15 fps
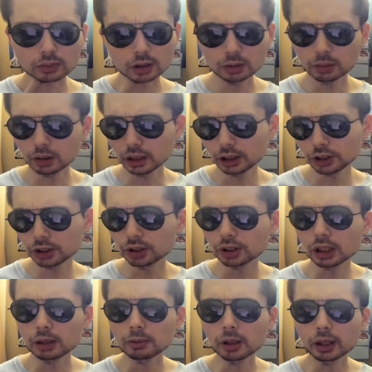Well, let's just
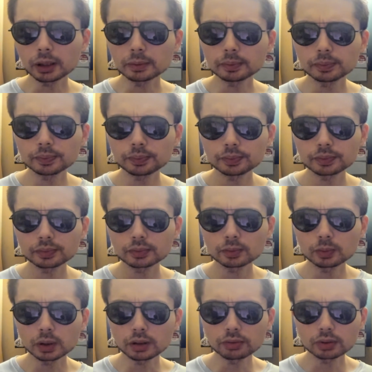keep going.
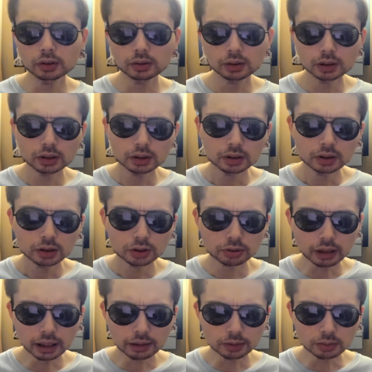We've
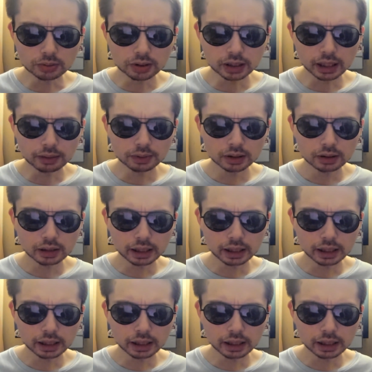traveled 7.